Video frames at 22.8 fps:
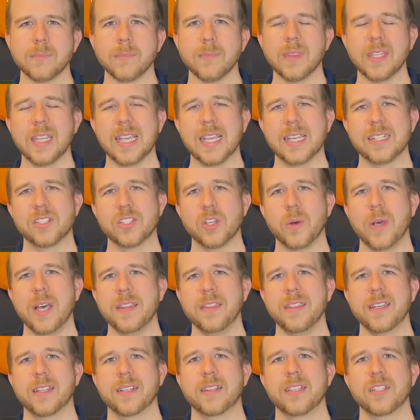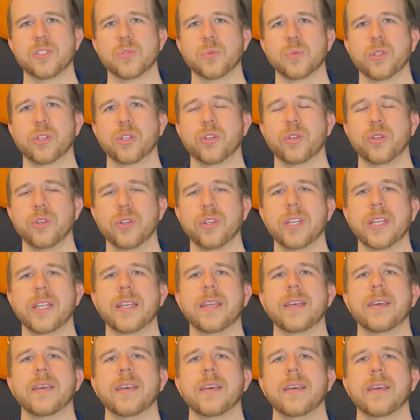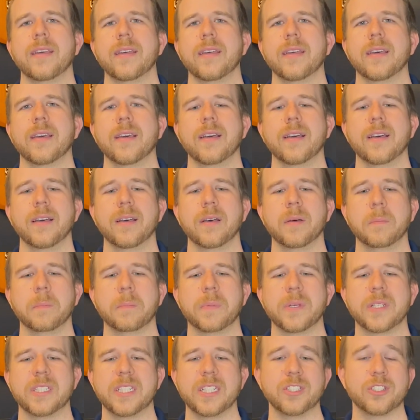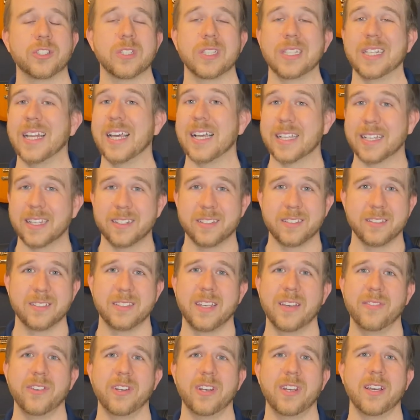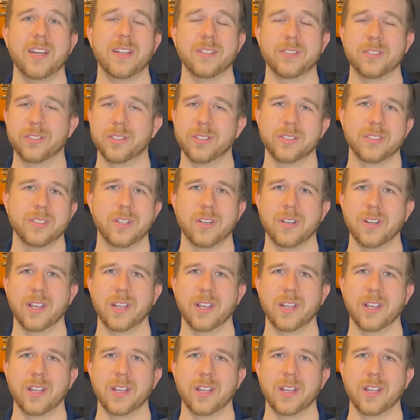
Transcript: And so I think this one could potentially not get to $7. Sorry,